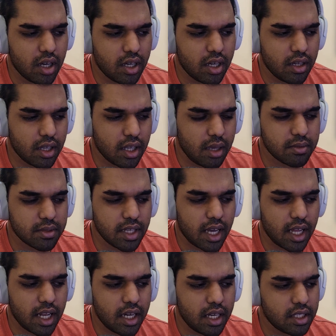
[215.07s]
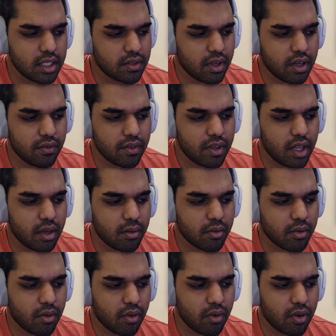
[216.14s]
Game Salad is one of them.
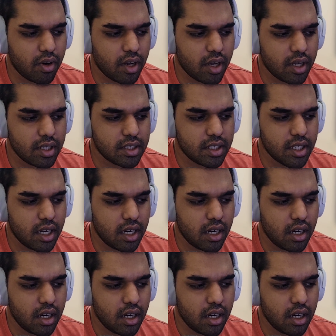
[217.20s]
Corona is there.